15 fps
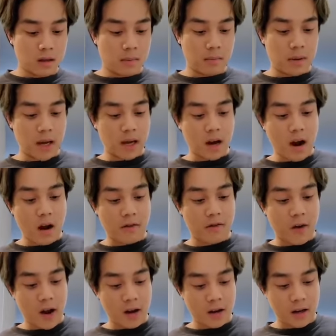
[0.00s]
Bangkok
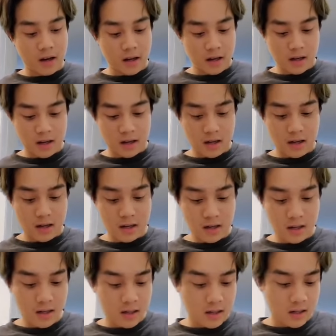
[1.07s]
Fire
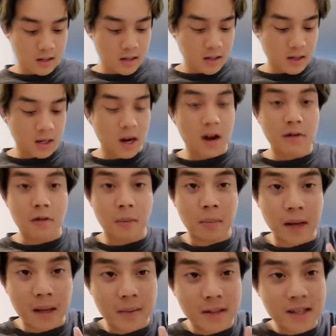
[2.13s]
not for
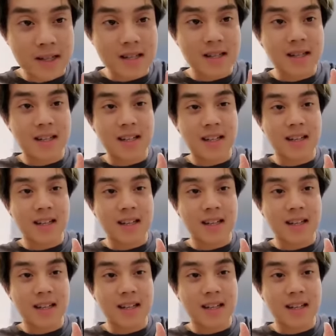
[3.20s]
babies,